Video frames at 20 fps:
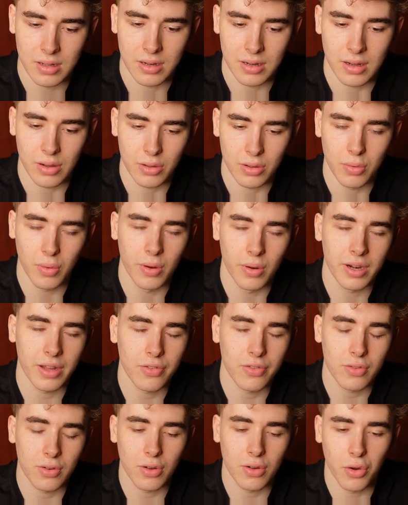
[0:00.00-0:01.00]
Now you won't
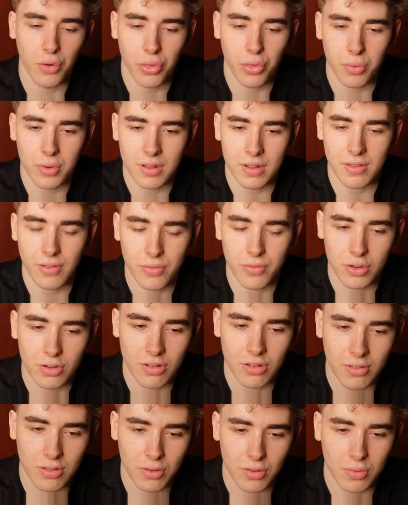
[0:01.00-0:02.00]
have to go through this if you
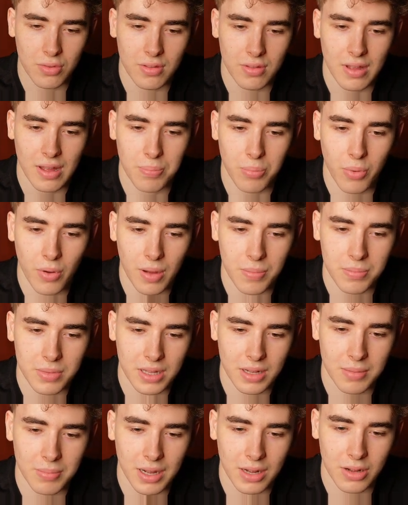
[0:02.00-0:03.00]
just use that prompt
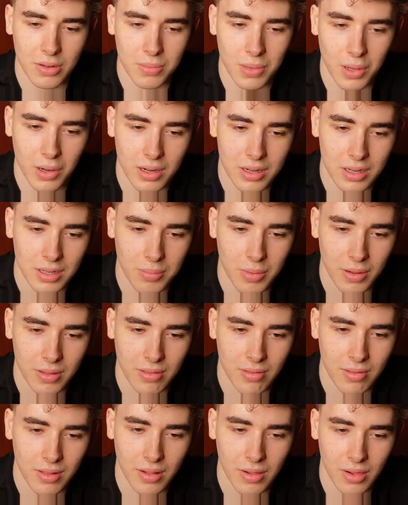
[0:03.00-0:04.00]
in my community,
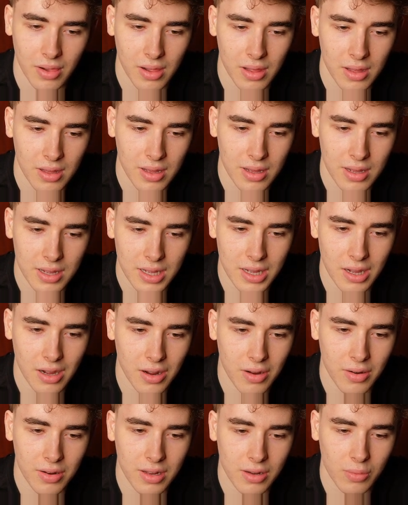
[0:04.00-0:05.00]
but still
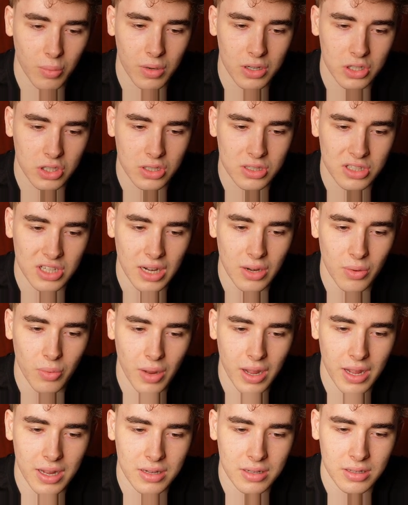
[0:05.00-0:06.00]
here it will just
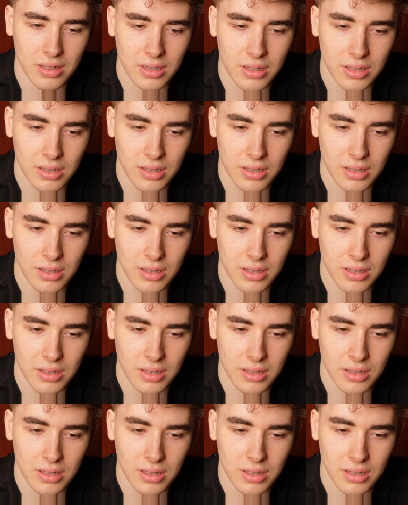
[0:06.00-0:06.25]
generate.